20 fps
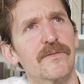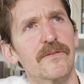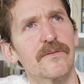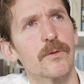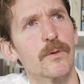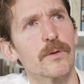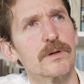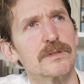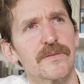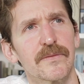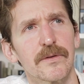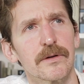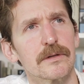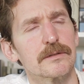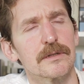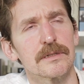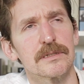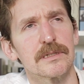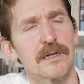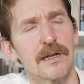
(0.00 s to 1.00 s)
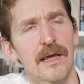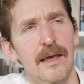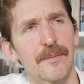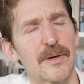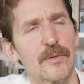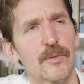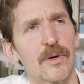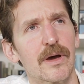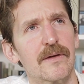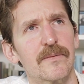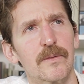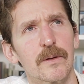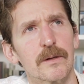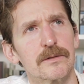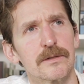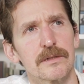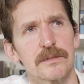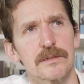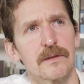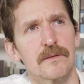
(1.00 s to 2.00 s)
of course, if you're interested in Hemingway, if you're
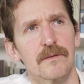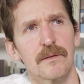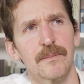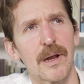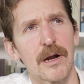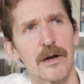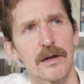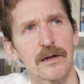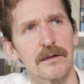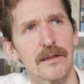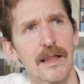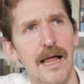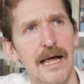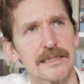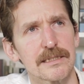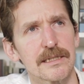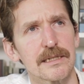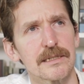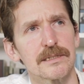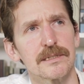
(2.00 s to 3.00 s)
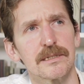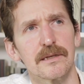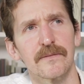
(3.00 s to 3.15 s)
interested in the American classics,